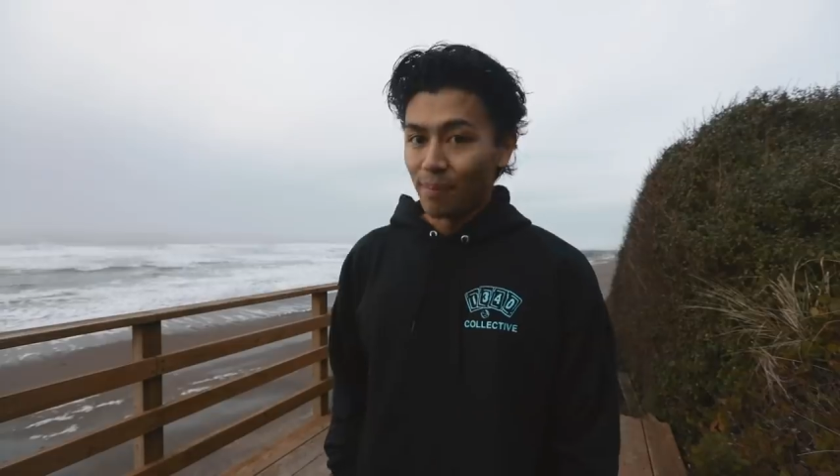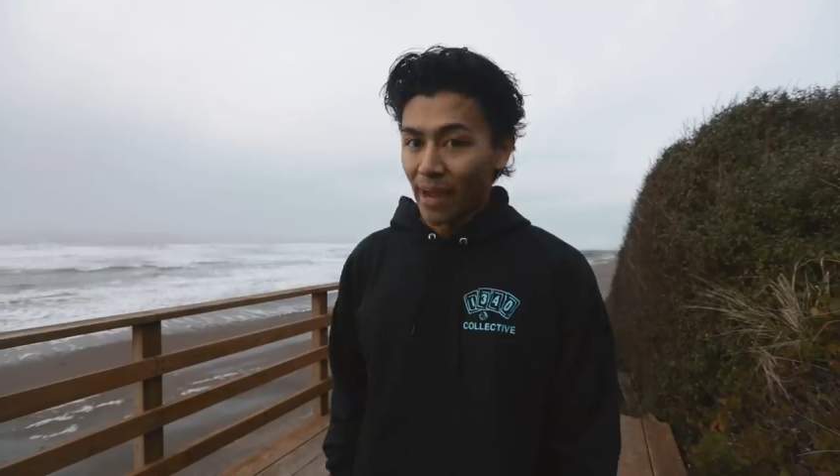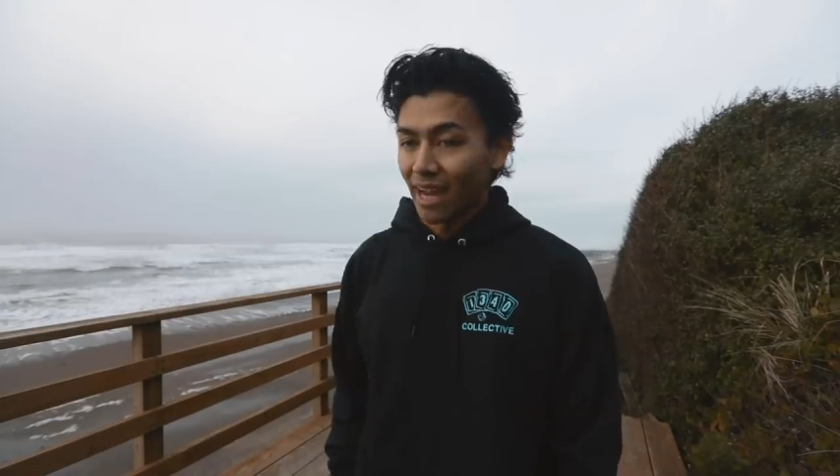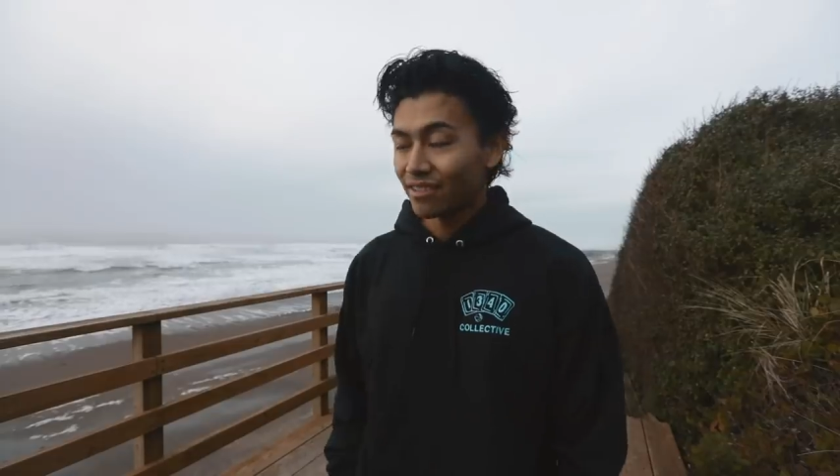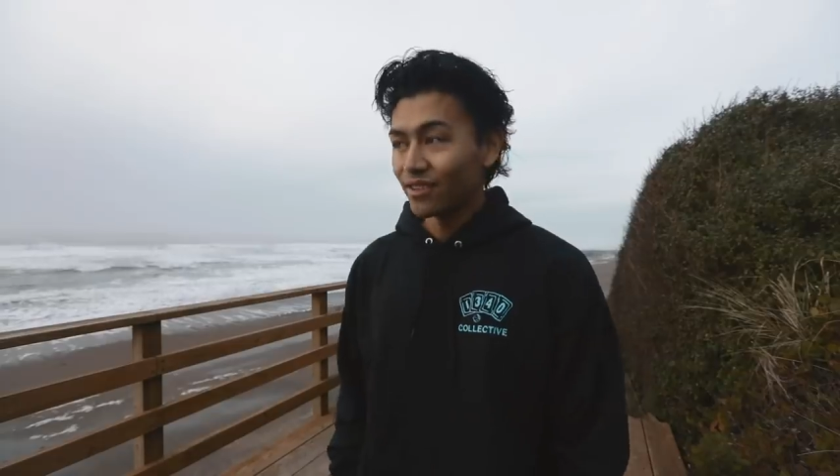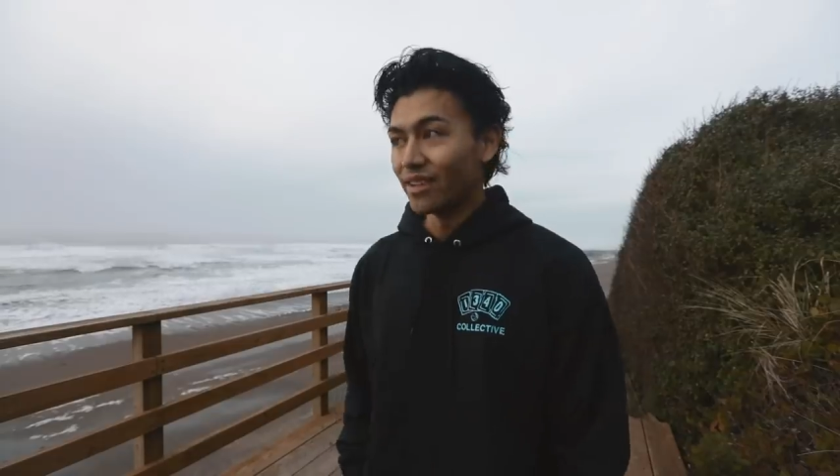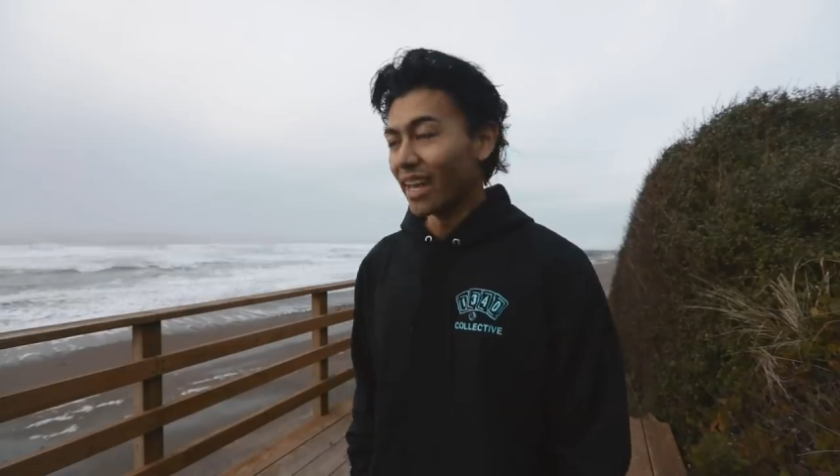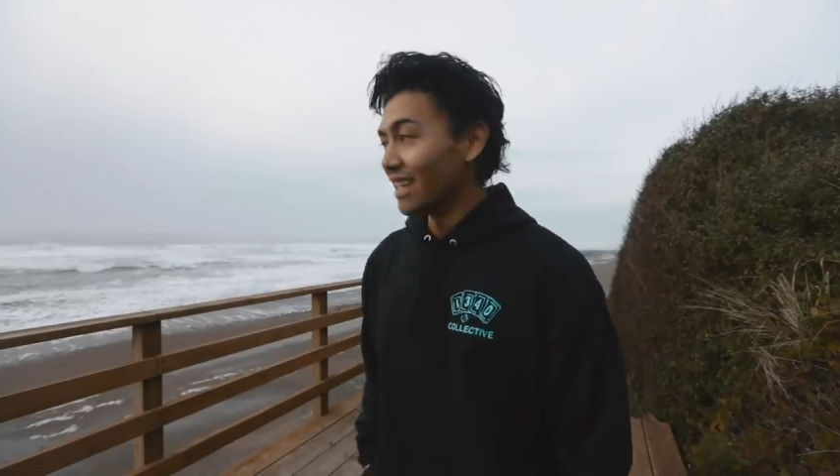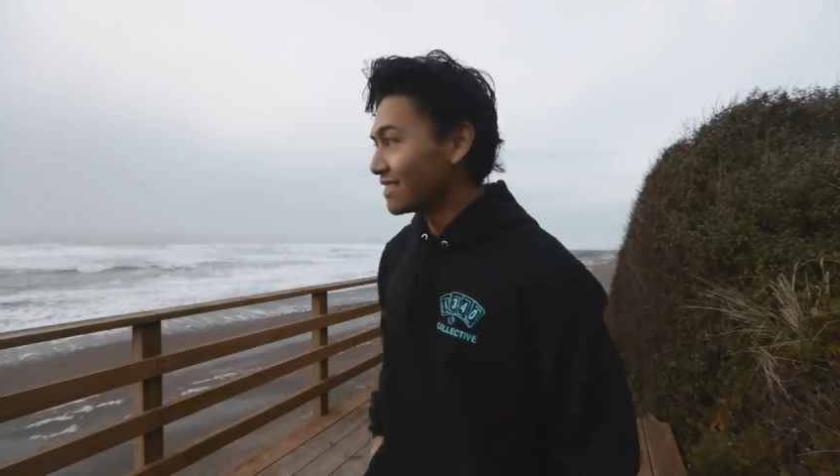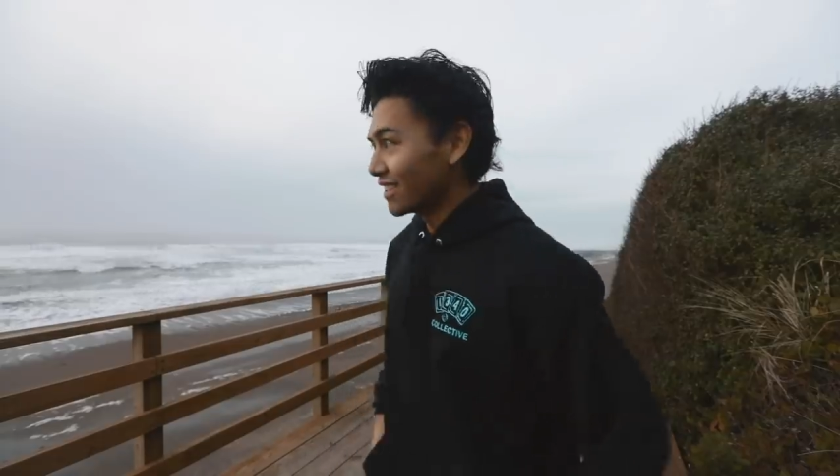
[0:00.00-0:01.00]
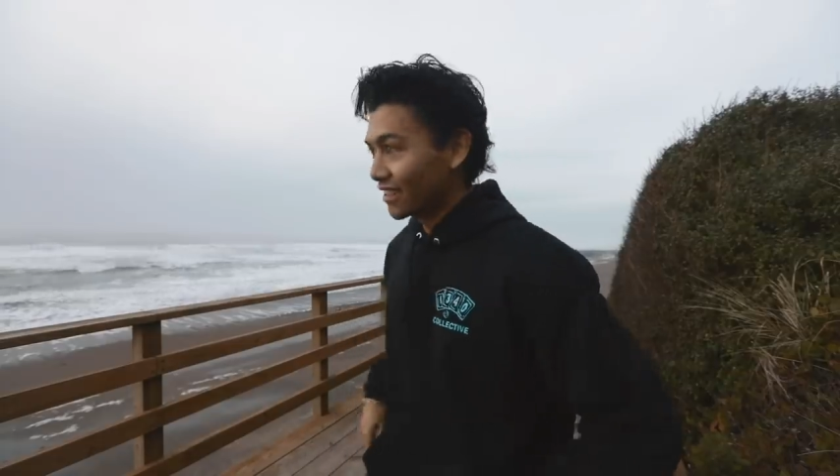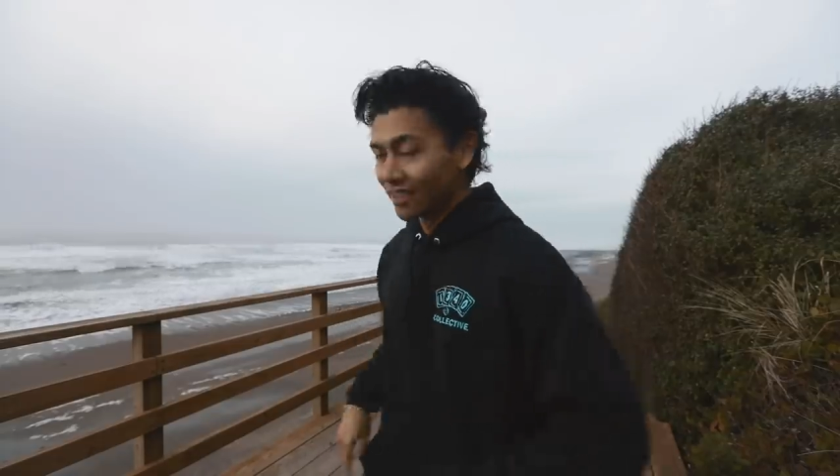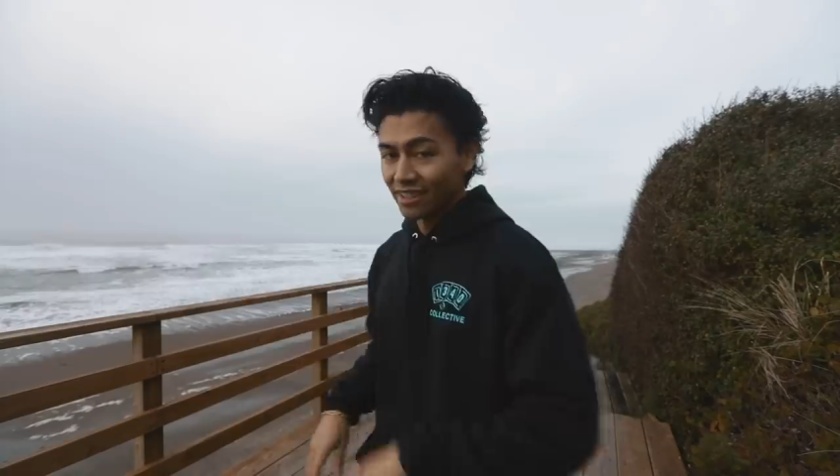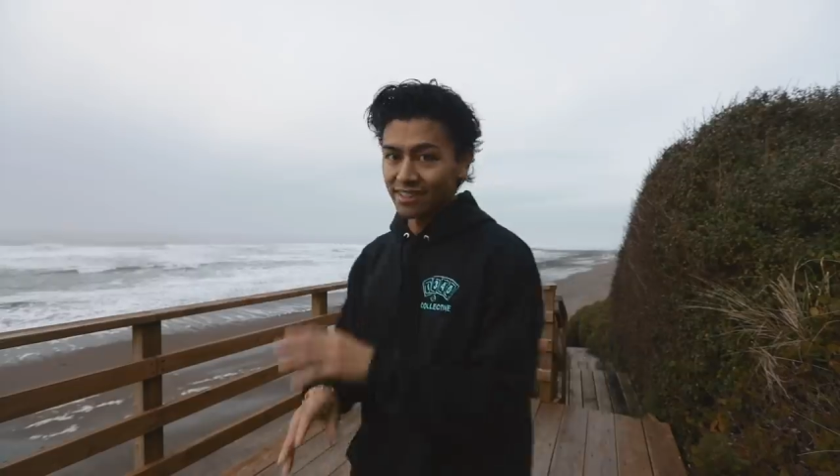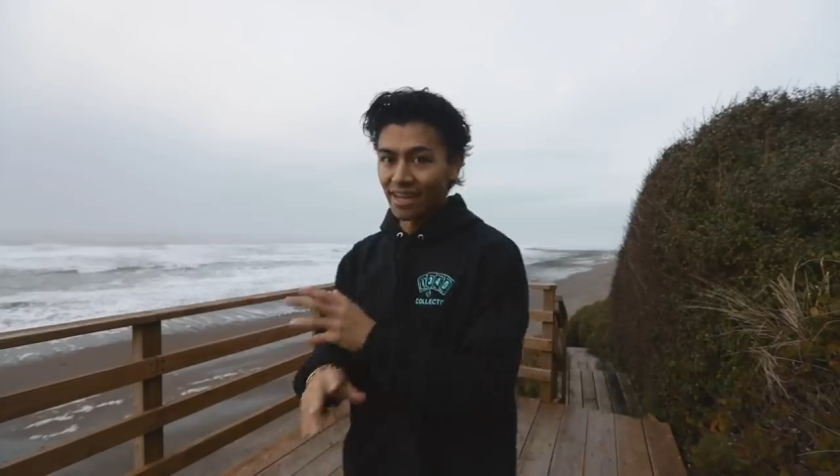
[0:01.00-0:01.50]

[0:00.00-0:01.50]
the past few days here in